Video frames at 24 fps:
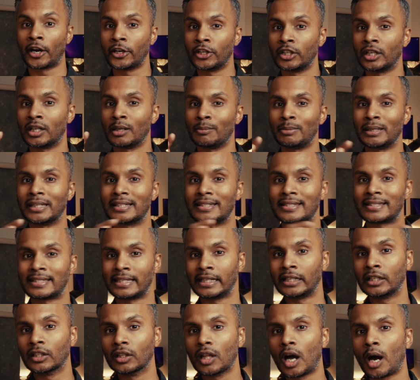you going to be a
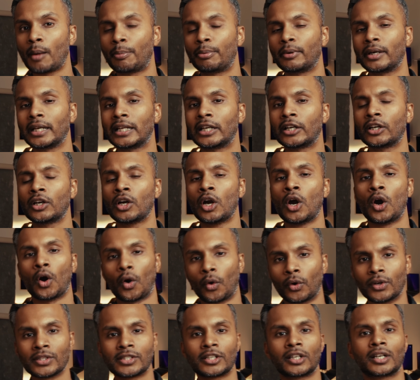single operator
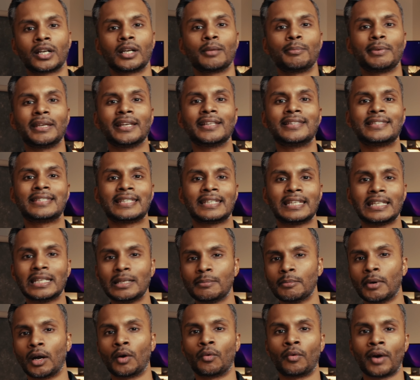or is there going to be a
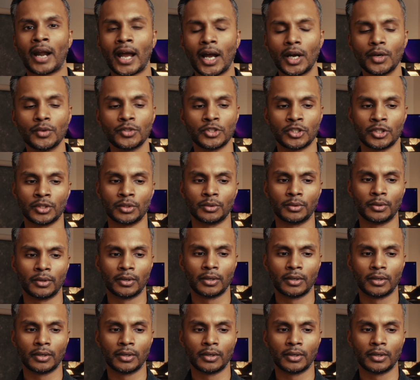team around you?